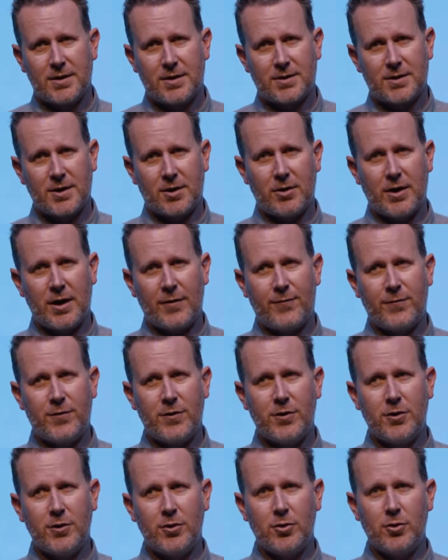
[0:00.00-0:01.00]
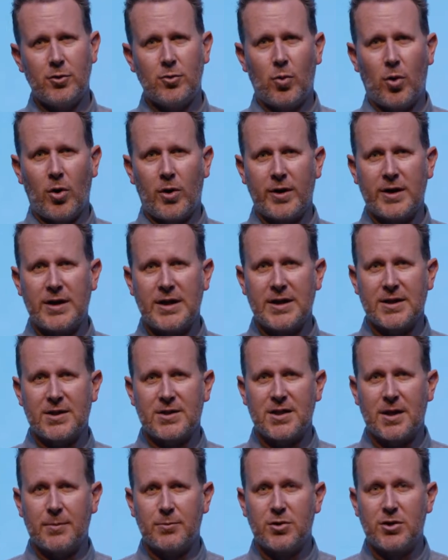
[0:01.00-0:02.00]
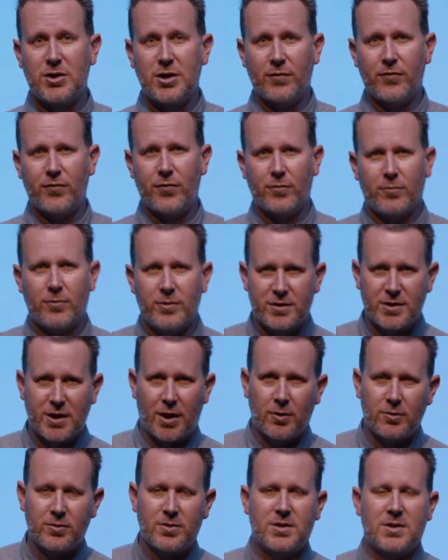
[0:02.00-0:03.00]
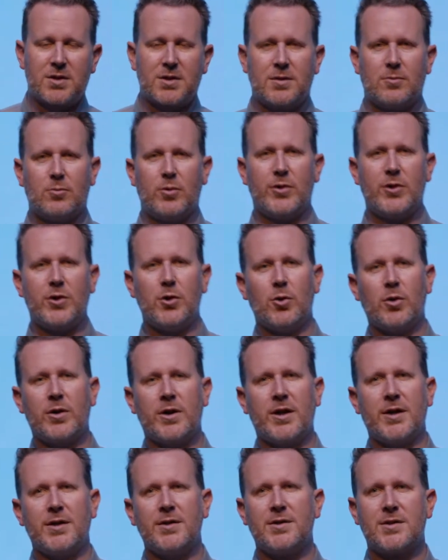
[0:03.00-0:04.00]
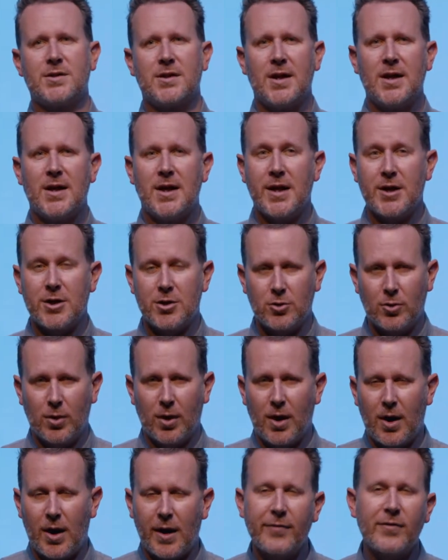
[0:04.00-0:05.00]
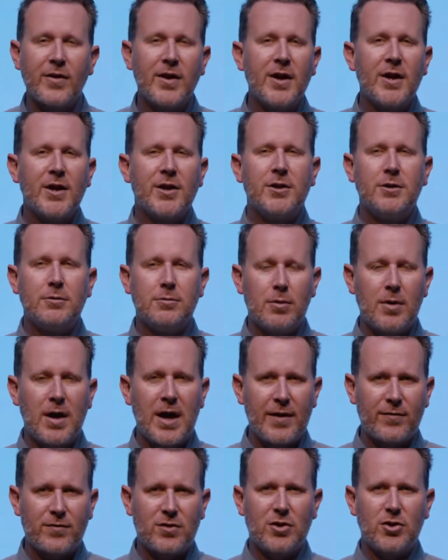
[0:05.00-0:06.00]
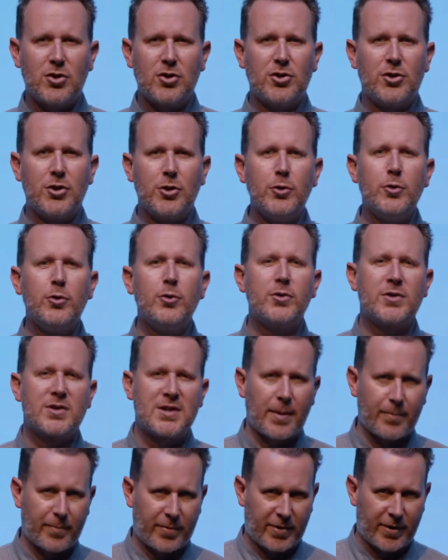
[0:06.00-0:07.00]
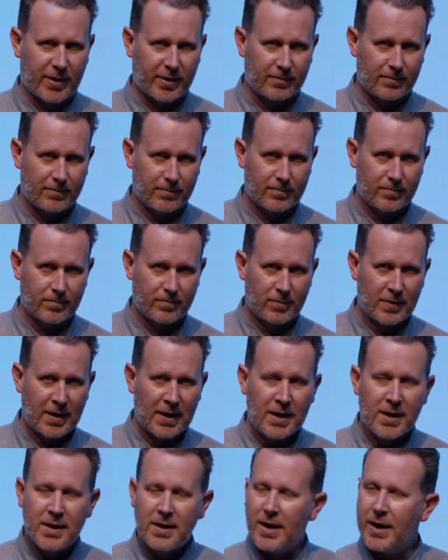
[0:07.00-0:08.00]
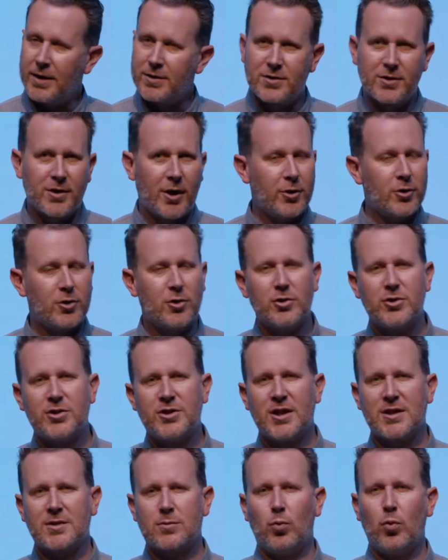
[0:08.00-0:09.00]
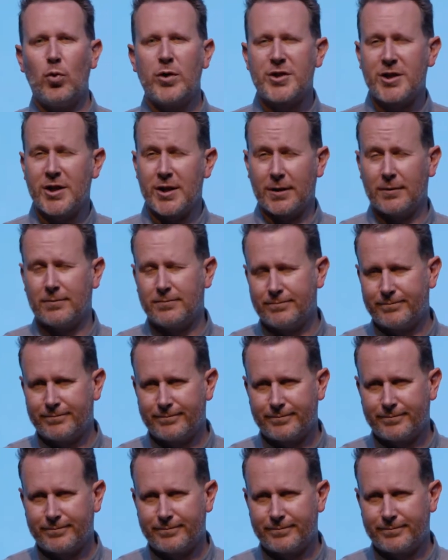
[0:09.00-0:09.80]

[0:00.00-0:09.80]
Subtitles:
So if you want to get some different results with your kids in your life, you will have to do something. It's no good just wishing.